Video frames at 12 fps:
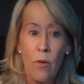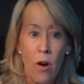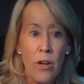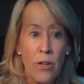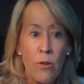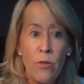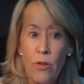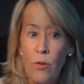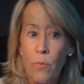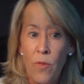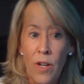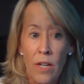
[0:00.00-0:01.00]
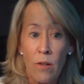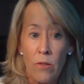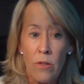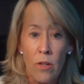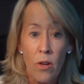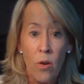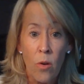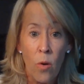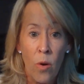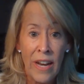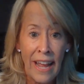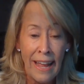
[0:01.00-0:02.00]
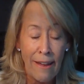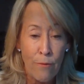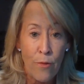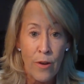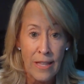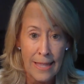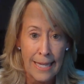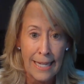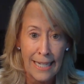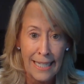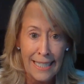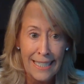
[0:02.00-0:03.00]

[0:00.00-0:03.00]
are YouTube videos on everything.